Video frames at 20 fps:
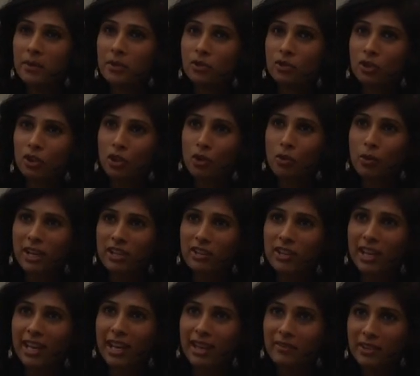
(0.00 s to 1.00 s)
So the
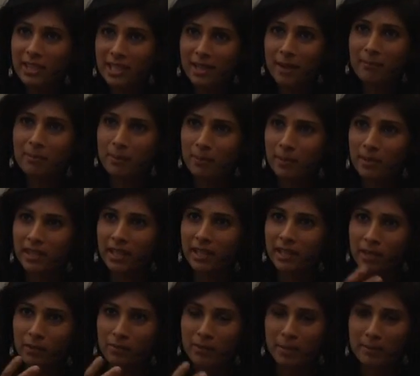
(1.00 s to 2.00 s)
question, and every time people
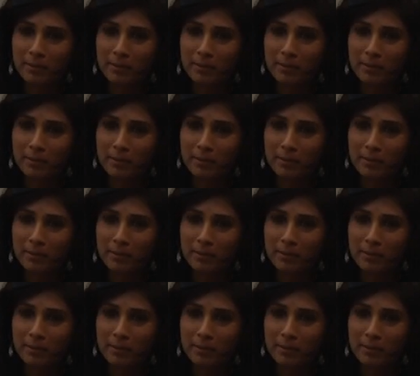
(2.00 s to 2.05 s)
think that